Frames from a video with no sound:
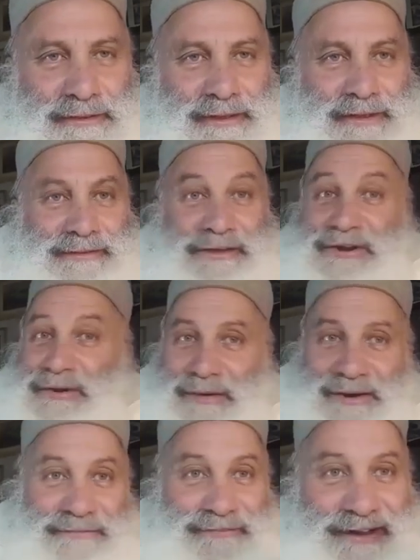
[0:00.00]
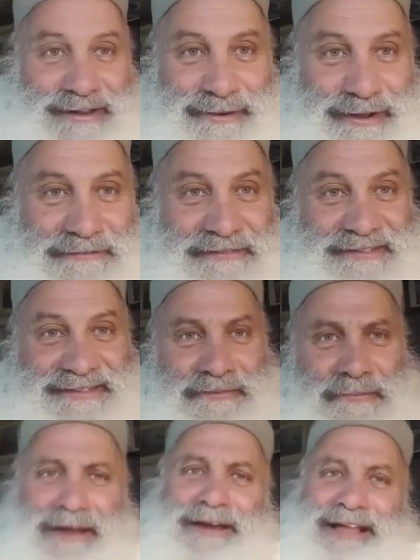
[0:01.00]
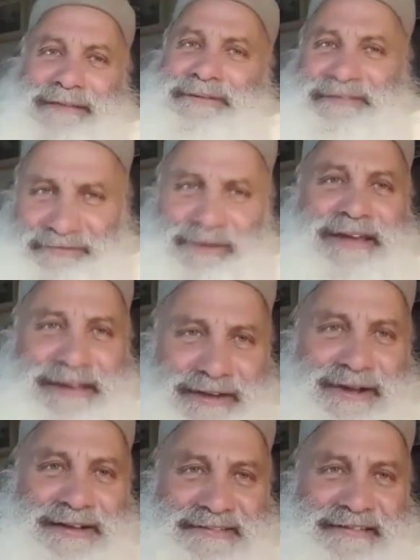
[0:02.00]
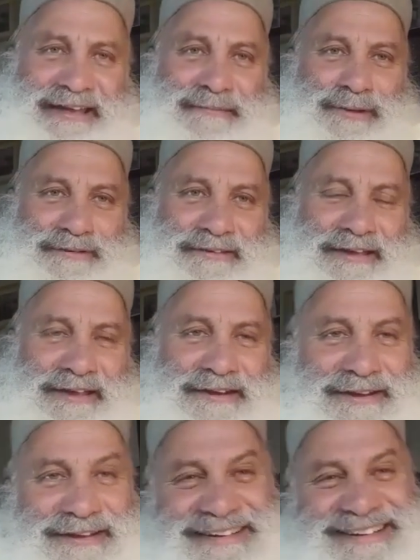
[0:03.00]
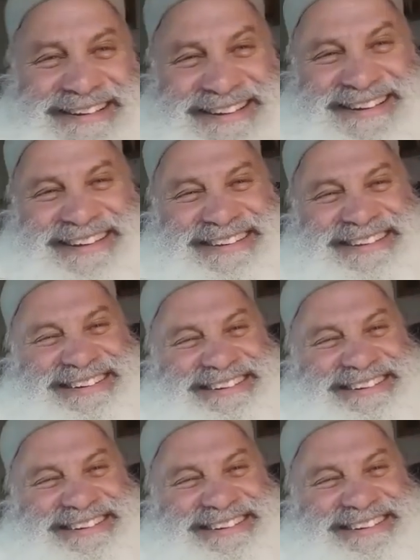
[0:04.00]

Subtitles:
Now, you don't want to fire off and say, well, I've been looking at God's name all day. And you